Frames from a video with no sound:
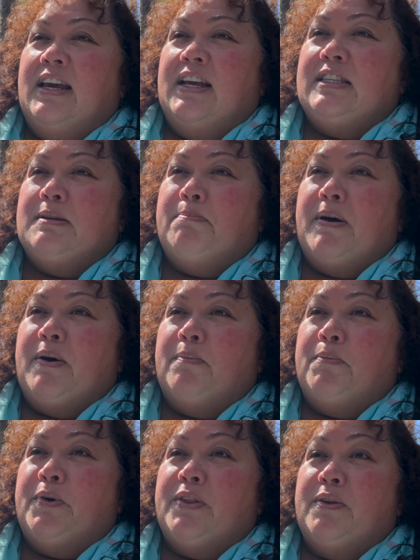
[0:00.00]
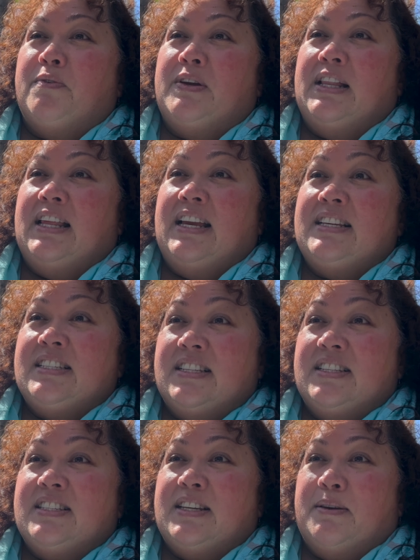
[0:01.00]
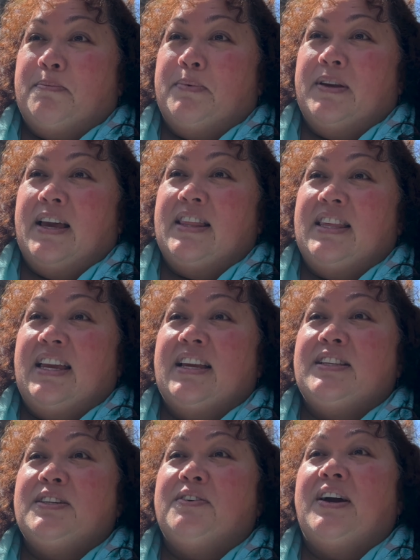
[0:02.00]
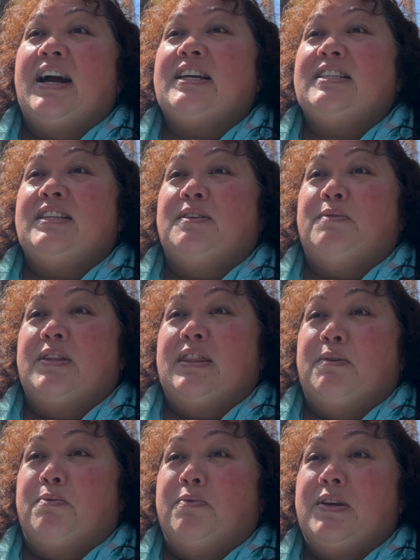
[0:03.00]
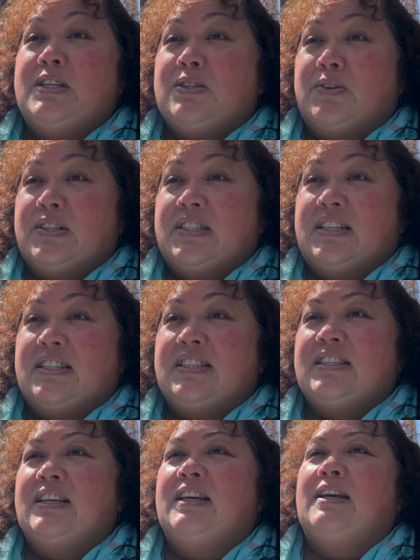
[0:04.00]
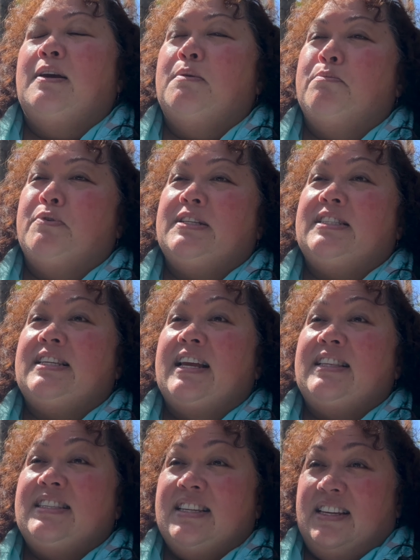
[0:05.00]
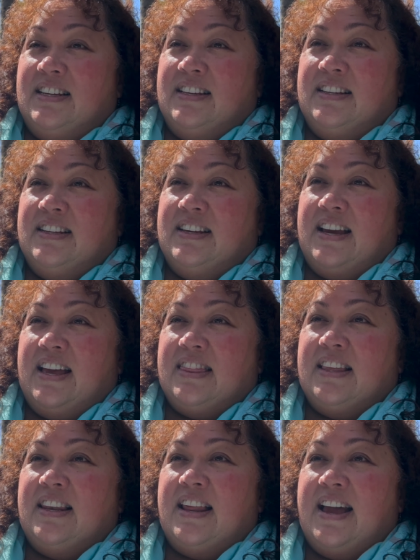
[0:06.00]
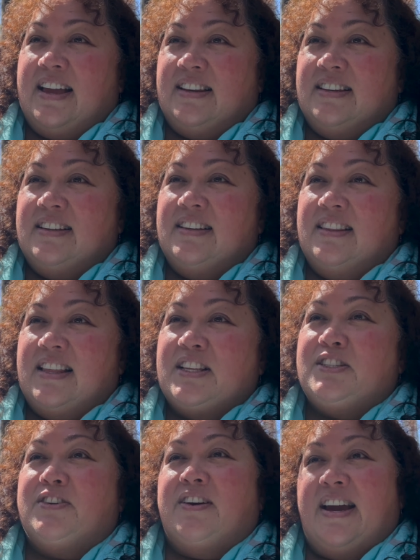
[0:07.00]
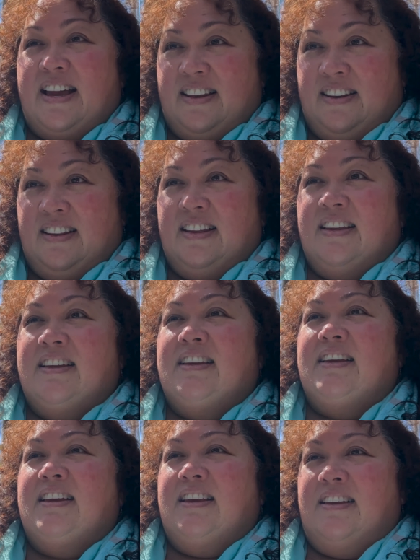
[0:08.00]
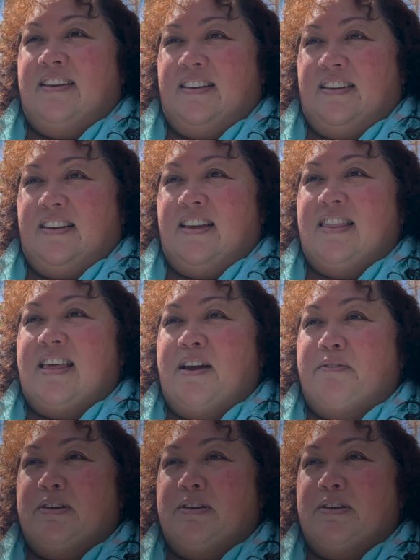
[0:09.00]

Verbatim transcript: It's about more the relationship and the interaction with the resources presenting at the land that you're at and that